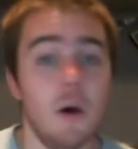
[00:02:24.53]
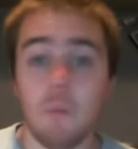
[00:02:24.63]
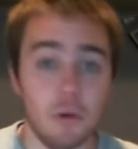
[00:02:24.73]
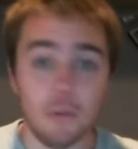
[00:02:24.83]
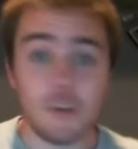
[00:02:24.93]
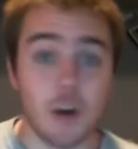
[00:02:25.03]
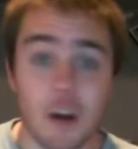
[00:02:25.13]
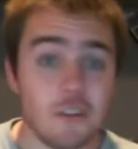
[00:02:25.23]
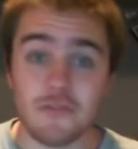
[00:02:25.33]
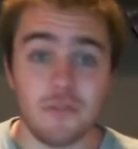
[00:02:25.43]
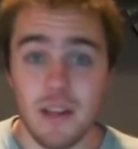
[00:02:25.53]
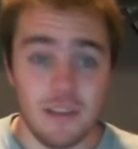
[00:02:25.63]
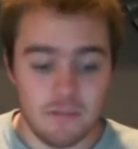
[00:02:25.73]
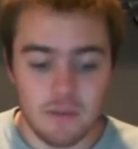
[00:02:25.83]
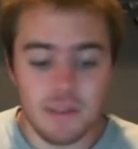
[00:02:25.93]
pulls your
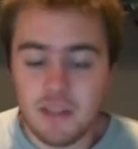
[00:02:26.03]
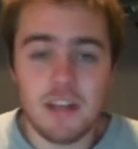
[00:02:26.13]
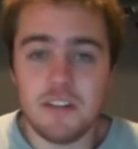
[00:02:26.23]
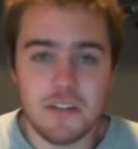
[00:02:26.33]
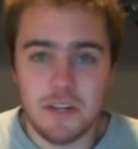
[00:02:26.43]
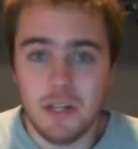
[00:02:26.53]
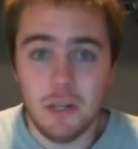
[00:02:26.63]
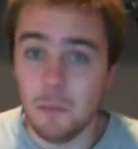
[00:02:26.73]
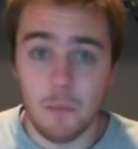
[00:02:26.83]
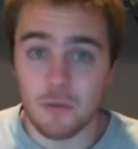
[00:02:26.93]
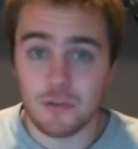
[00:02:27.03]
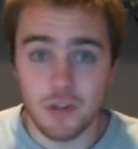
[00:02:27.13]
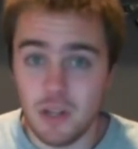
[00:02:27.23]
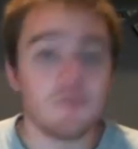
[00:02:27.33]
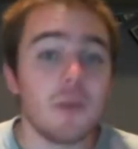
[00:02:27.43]
heartstrings, really gets you a little
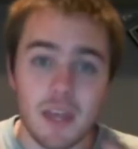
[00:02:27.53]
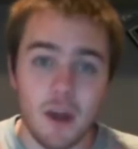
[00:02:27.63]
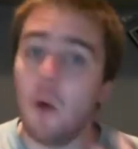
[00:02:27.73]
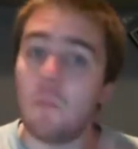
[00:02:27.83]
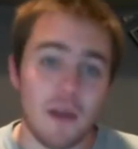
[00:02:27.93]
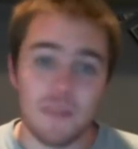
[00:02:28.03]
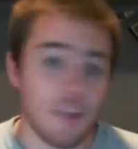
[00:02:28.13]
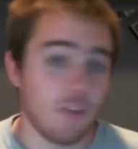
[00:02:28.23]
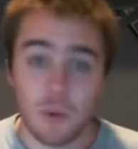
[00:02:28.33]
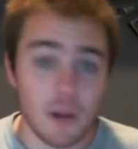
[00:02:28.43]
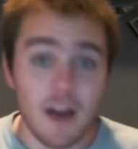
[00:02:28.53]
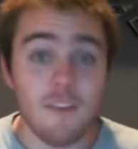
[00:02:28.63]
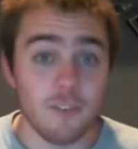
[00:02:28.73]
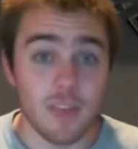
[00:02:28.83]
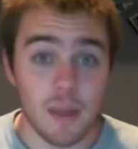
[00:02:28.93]
emotional, and really hope that things work
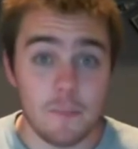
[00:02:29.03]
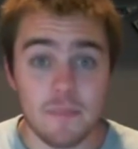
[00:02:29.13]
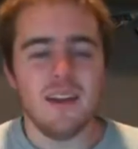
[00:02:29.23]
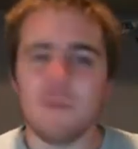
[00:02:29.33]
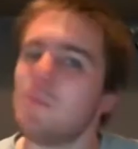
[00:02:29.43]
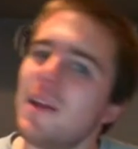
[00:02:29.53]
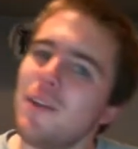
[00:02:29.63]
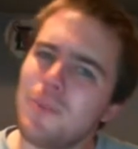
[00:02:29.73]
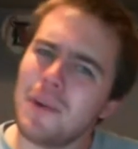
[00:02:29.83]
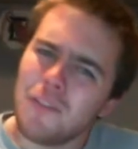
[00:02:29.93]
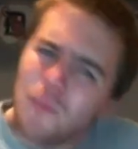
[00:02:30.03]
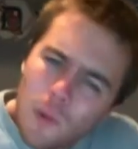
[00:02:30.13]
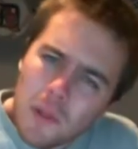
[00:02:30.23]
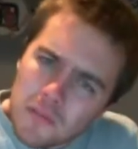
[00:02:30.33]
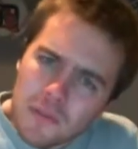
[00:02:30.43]
out for them. And plus, while it's
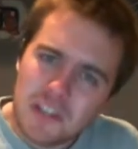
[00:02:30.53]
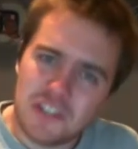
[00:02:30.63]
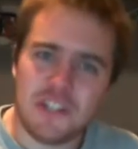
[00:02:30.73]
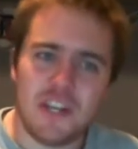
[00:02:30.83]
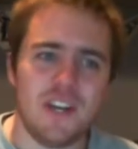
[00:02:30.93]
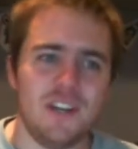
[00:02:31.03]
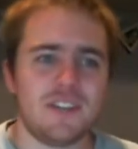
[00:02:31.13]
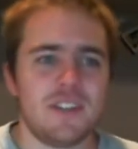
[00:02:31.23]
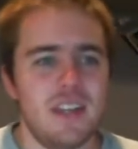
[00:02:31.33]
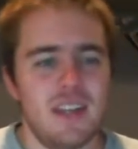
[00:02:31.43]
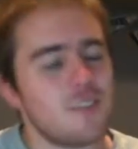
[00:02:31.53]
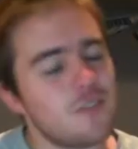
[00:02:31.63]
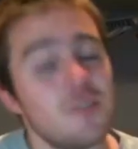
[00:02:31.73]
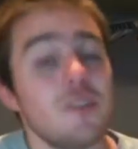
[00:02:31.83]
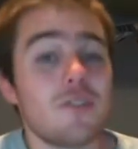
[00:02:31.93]
full of cliches,
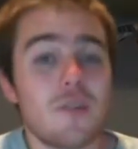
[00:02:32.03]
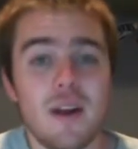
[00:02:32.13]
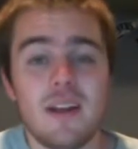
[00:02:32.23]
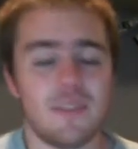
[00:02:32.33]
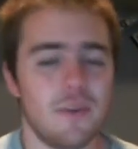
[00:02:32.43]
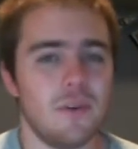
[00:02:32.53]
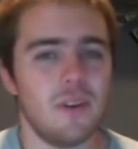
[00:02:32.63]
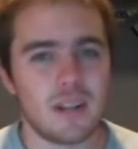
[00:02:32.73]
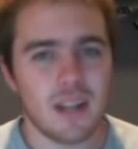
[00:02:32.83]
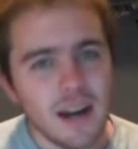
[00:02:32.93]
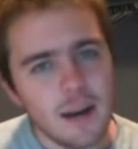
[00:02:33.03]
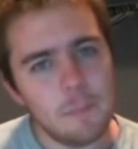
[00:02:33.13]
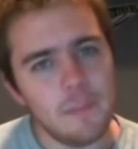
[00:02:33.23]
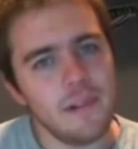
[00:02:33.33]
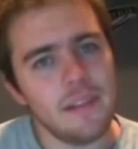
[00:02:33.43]
to its credit, there were a
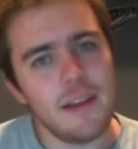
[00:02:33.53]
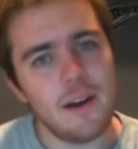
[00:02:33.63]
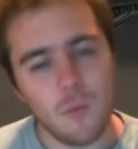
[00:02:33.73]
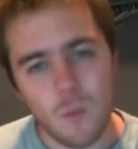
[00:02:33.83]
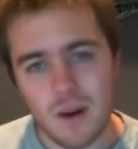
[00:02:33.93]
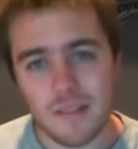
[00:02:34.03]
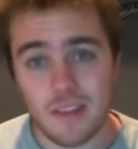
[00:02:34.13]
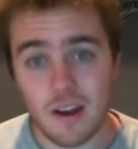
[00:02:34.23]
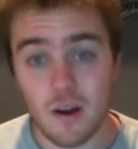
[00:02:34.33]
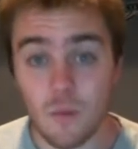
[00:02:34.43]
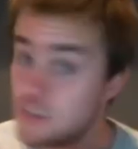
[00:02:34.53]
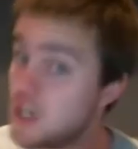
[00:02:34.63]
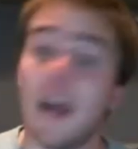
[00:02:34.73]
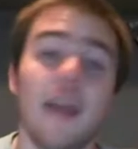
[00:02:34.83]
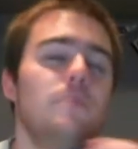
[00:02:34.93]
couple that weren't there, which
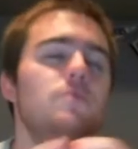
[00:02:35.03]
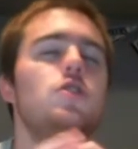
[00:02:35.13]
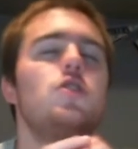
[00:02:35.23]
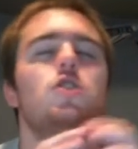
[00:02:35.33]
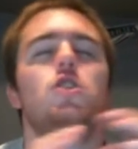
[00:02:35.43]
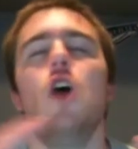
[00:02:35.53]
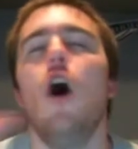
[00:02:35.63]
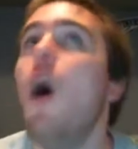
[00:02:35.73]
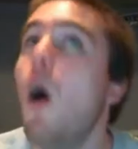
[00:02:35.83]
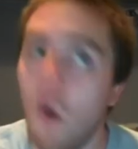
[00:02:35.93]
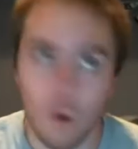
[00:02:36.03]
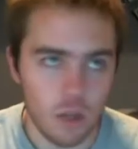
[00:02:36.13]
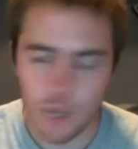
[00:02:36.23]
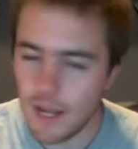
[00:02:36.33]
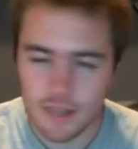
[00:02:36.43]
I am so
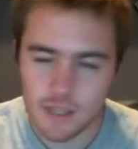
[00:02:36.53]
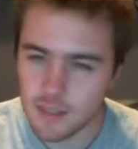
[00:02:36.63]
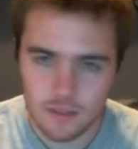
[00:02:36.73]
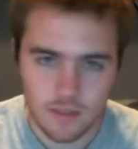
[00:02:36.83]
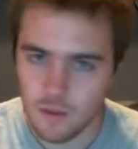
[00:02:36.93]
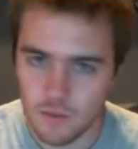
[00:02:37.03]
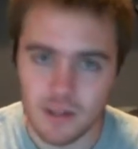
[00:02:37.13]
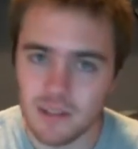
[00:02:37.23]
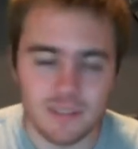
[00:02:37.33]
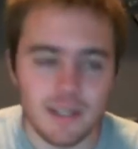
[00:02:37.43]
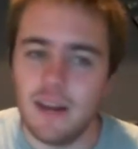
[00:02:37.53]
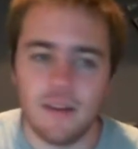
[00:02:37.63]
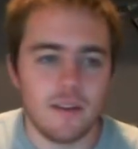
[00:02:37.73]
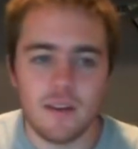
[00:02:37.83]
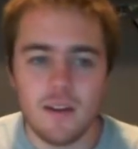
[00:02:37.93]
glad that there weren't.
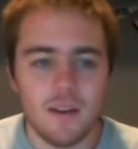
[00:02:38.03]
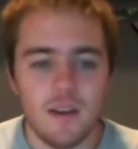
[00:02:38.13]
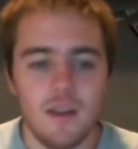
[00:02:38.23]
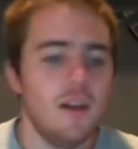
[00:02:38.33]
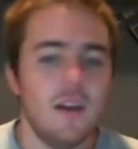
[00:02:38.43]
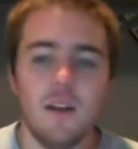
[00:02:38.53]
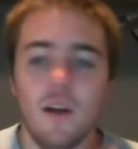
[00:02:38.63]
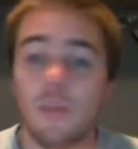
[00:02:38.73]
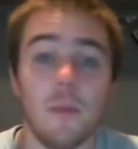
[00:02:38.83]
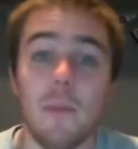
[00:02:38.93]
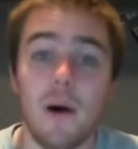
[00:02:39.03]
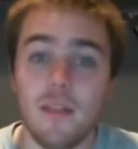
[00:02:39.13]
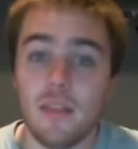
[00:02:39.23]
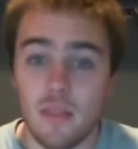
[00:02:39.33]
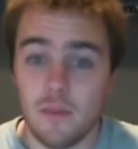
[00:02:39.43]
Like, you know, the
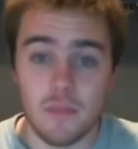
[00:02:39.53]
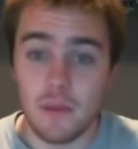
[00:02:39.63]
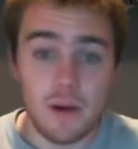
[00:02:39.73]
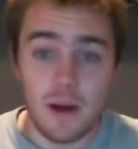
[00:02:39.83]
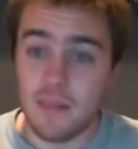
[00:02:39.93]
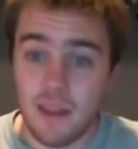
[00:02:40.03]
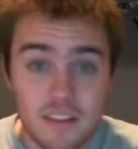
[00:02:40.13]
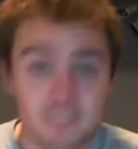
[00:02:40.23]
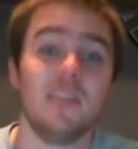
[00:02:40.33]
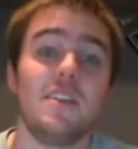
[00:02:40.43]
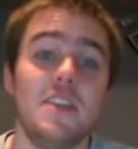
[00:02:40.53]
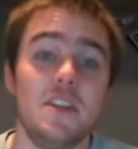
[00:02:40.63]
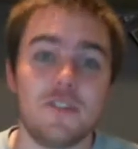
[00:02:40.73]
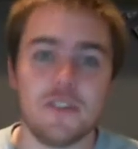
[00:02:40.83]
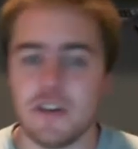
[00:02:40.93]
mom that isn't a
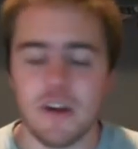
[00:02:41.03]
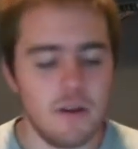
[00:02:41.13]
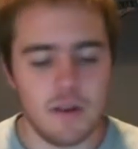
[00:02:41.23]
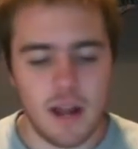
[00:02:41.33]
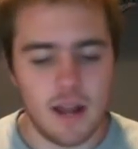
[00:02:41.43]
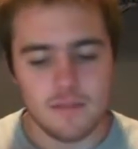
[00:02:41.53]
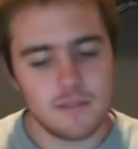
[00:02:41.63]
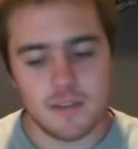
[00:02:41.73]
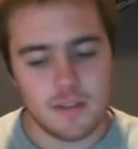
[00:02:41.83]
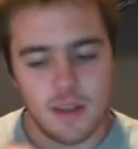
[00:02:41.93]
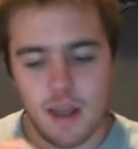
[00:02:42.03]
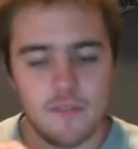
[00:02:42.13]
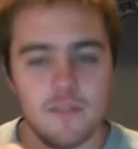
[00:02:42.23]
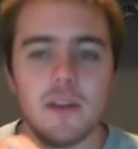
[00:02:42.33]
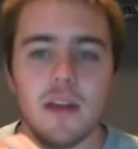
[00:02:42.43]
teacher, not
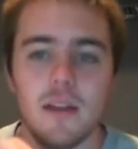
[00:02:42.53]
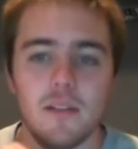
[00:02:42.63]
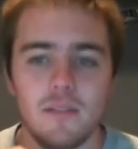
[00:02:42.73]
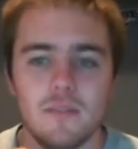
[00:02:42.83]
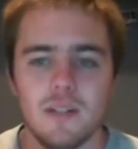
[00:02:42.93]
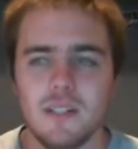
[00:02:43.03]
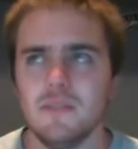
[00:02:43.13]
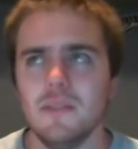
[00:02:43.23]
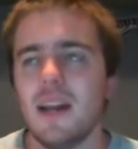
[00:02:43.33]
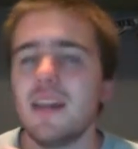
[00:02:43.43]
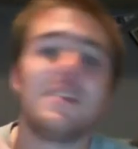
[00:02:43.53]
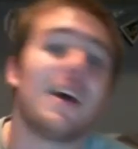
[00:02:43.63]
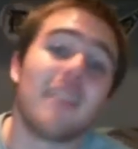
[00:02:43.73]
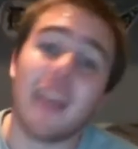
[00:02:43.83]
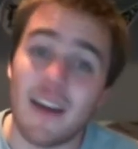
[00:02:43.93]
having a, well, not
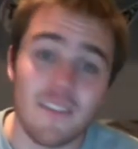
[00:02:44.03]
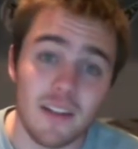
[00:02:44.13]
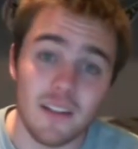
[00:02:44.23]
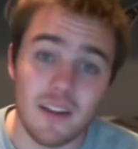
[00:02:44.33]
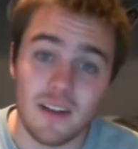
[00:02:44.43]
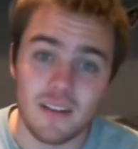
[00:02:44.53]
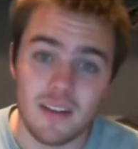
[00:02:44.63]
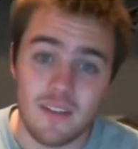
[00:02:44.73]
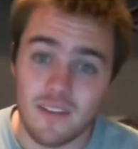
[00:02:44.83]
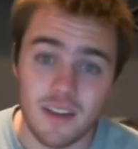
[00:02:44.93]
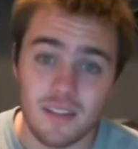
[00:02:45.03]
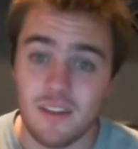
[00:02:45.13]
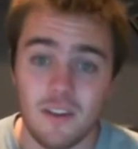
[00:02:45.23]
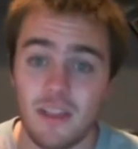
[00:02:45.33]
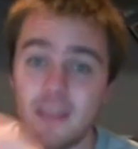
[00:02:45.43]
exactly having
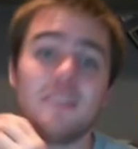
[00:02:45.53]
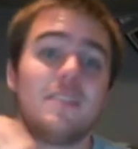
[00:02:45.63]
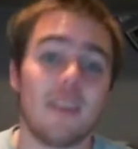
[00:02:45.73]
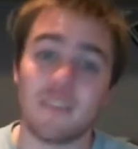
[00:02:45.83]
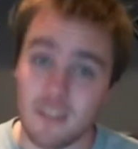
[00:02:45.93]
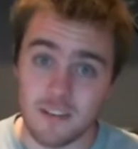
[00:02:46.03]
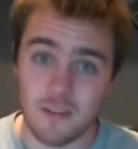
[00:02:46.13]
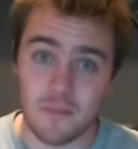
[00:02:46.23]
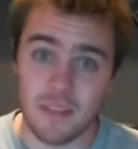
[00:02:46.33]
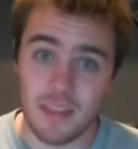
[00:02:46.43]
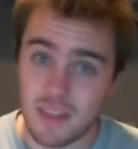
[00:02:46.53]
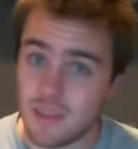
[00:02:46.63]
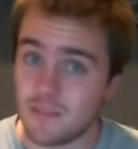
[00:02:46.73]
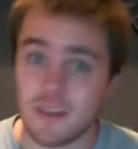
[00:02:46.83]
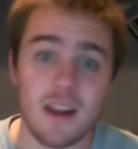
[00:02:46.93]
you know, like a sex scene or something like that.
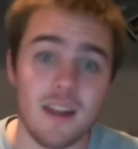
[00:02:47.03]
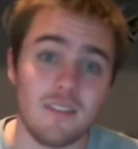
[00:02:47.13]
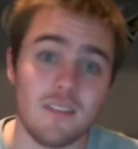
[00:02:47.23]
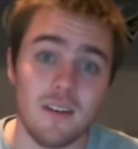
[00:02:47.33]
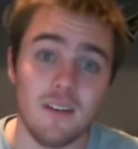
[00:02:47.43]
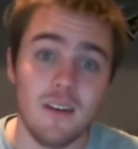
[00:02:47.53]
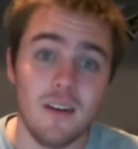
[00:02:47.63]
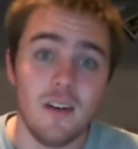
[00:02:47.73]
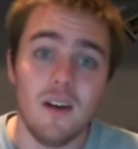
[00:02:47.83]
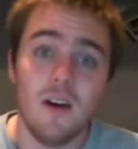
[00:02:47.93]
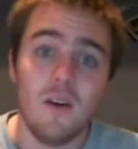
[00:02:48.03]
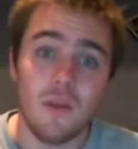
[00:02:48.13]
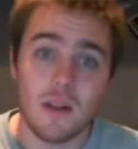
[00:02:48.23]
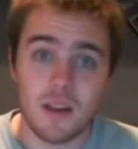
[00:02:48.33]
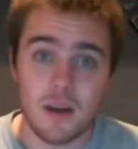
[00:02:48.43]
That was kind of hinted
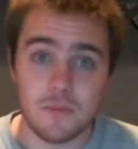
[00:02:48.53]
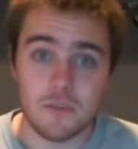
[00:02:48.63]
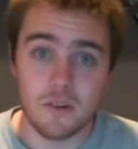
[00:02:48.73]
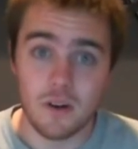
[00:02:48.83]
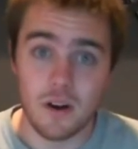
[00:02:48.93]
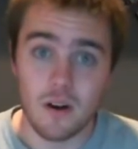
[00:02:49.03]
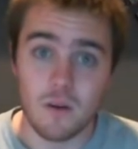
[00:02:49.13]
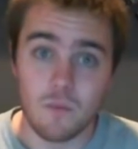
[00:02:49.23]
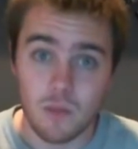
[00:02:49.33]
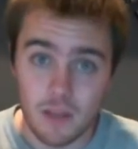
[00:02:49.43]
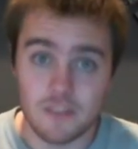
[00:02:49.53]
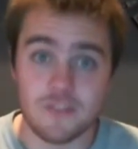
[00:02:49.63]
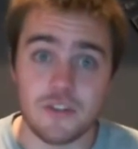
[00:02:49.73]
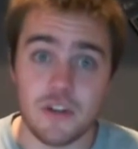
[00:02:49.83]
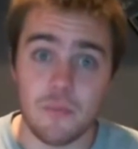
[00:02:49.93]
when it comes to her
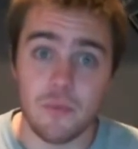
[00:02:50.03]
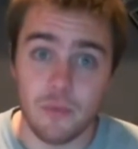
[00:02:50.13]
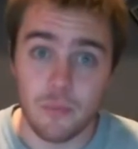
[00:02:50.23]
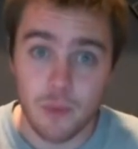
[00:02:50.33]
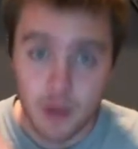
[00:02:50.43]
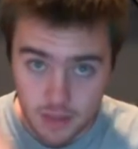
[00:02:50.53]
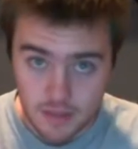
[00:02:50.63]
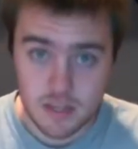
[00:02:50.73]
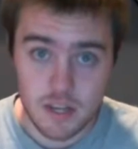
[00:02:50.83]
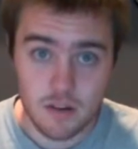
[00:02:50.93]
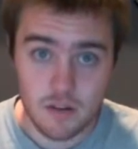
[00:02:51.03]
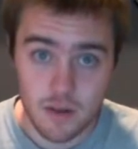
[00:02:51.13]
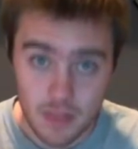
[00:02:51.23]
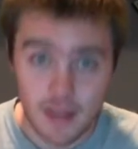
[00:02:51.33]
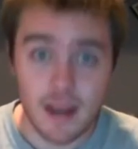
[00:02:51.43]
relationship with one of
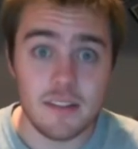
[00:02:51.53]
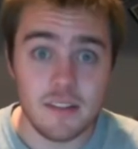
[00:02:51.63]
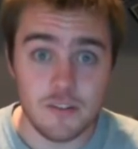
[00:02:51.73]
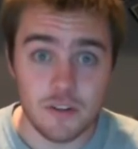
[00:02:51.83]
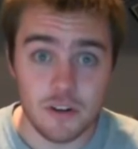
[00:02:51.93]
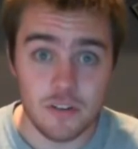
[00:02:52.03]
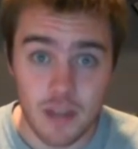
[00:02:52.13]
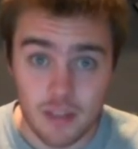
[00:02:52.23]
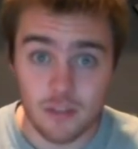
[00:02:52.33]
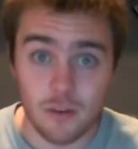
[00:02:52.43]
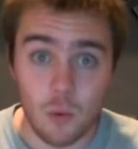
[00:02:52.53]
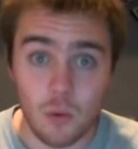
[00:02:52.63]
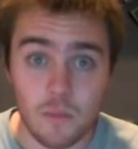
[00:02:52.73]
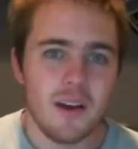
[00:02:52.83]
the guy teachers at the school.